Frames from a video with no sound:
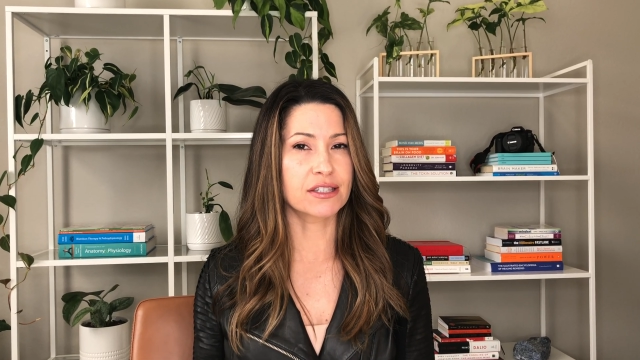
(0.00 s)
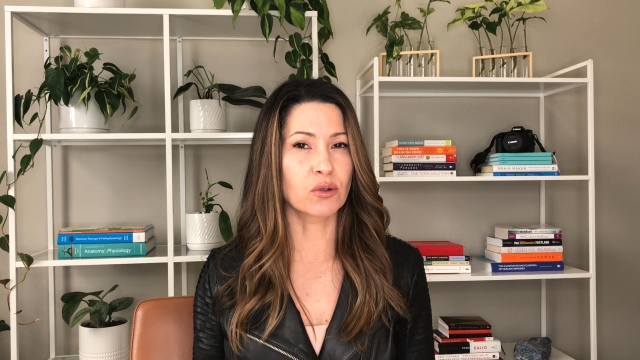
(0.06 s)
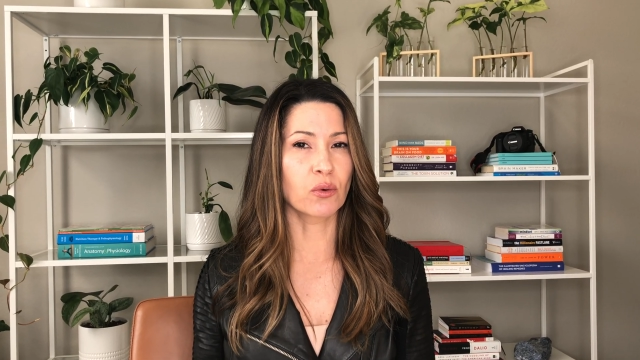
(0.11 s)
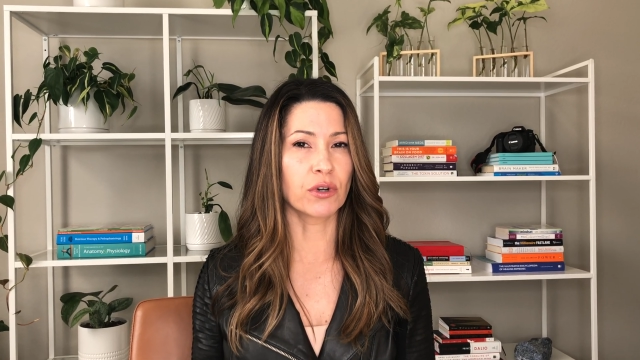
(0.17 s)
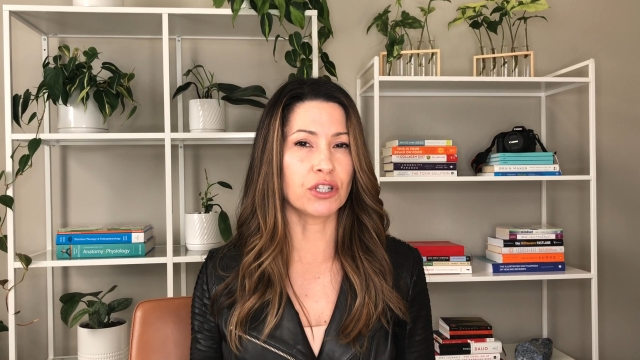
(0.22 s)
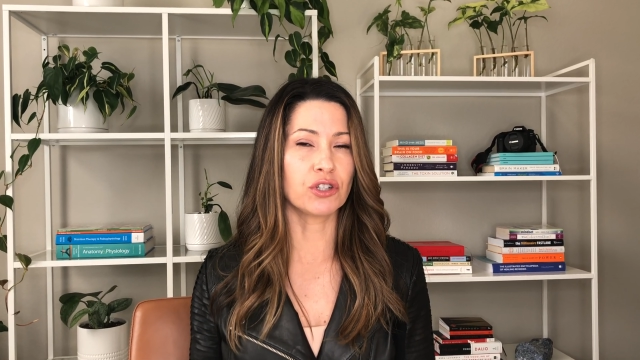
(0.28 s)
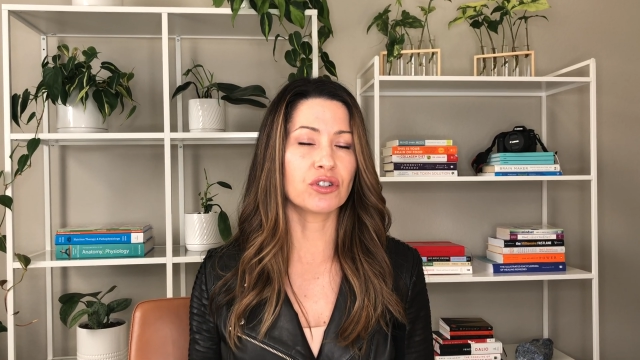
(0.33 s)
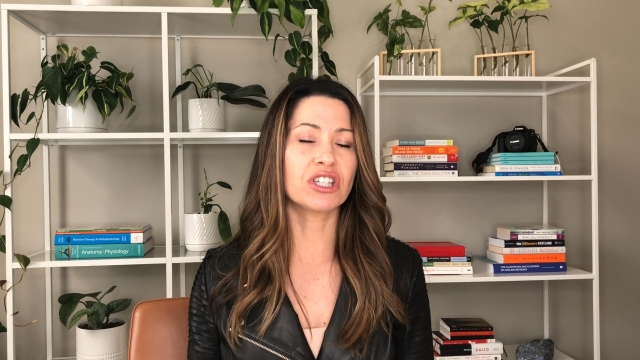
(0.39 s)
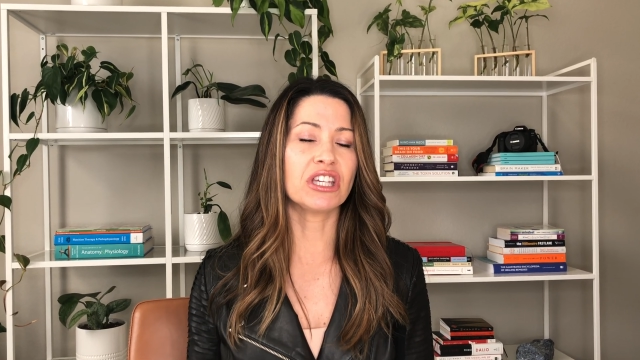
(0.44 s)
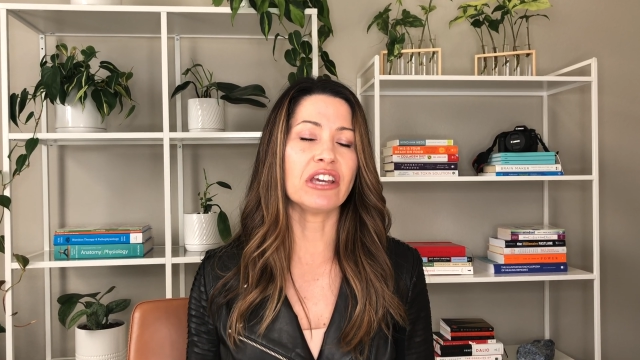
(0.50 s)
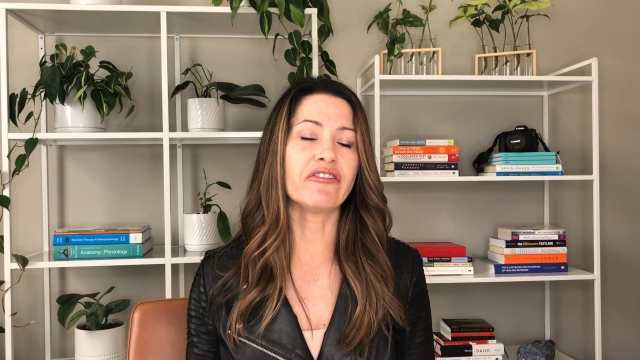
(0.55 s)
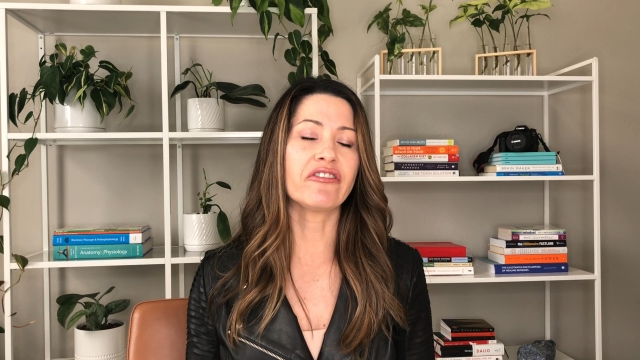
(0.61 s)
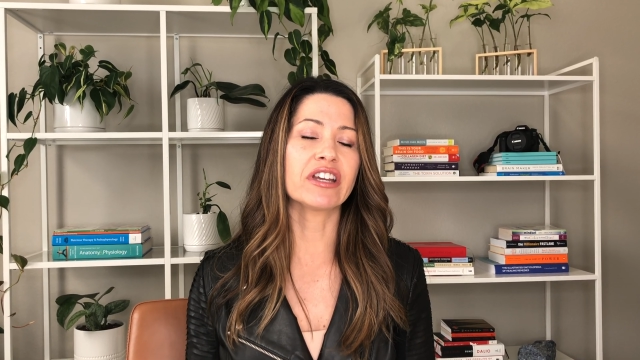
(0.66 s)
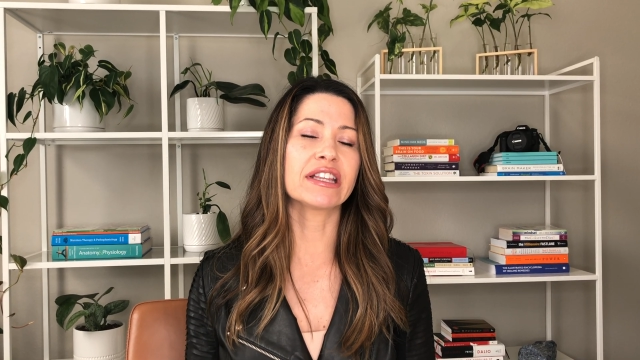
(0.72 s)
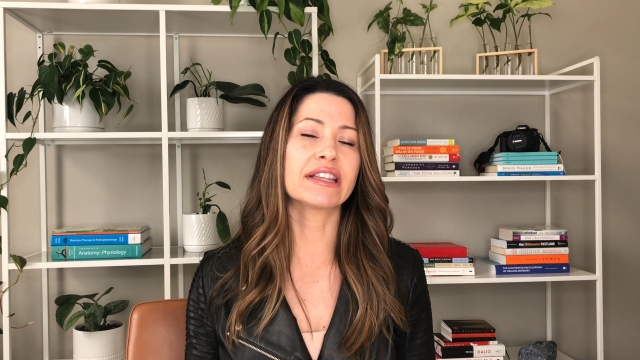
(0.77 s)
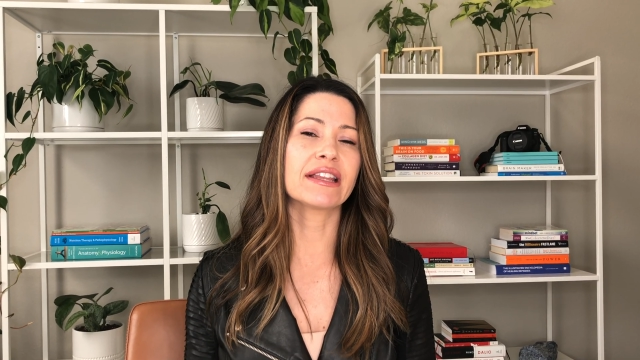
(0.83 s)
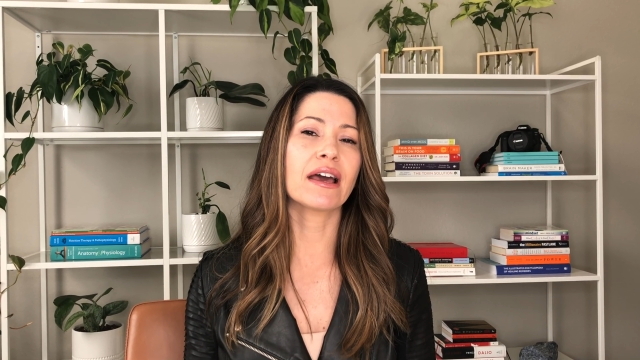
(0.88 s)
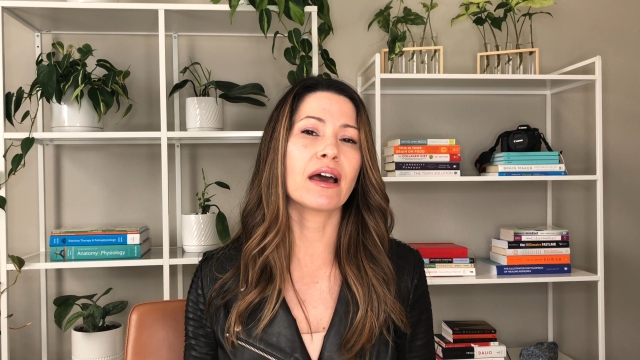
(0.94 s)
when you're
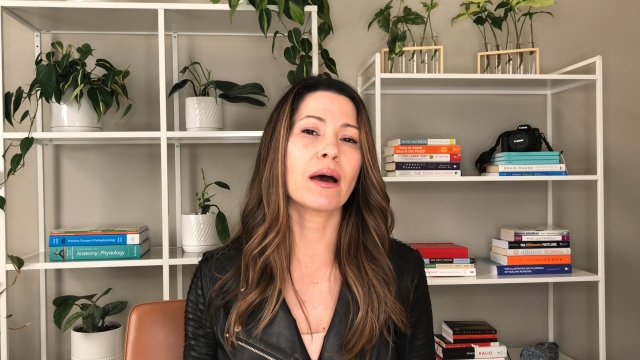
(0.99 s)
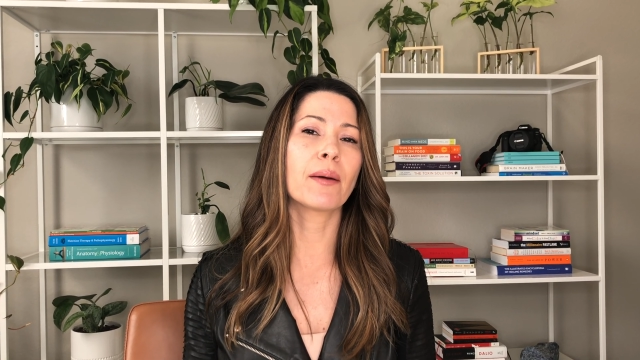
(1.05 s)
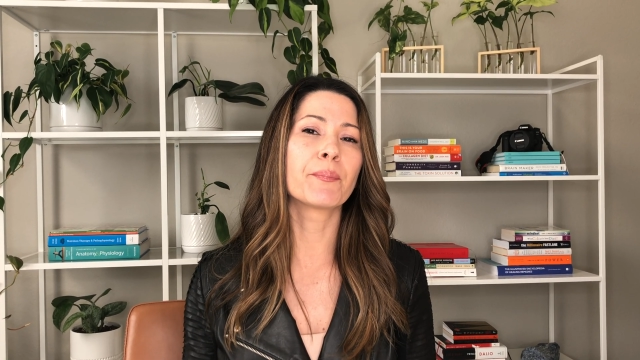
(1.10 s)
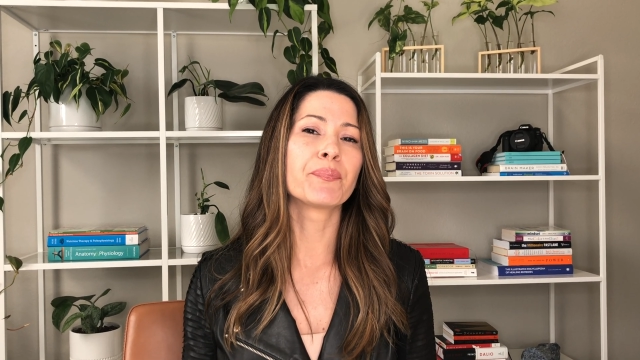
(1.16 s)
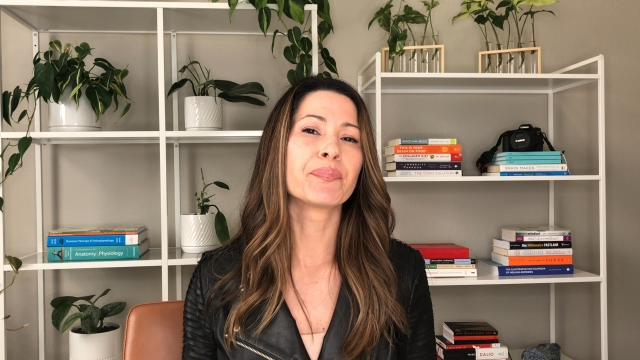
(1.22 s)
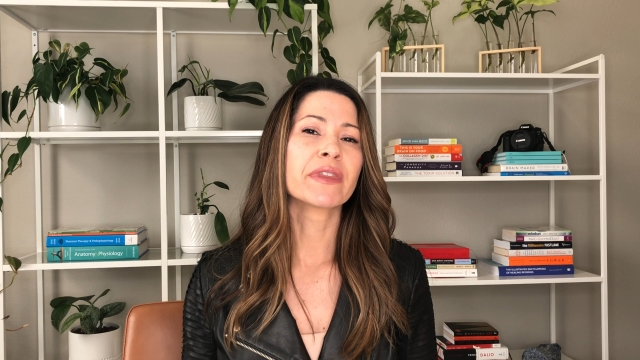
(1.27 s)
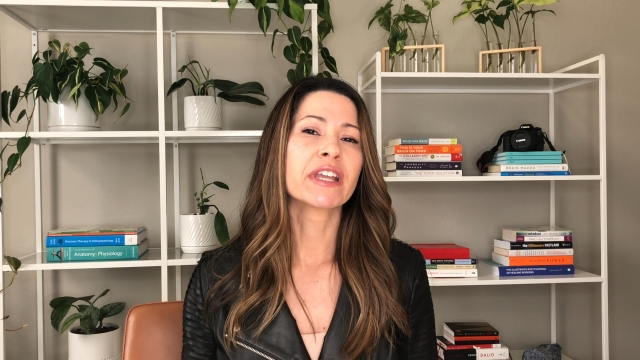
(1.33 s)
giving them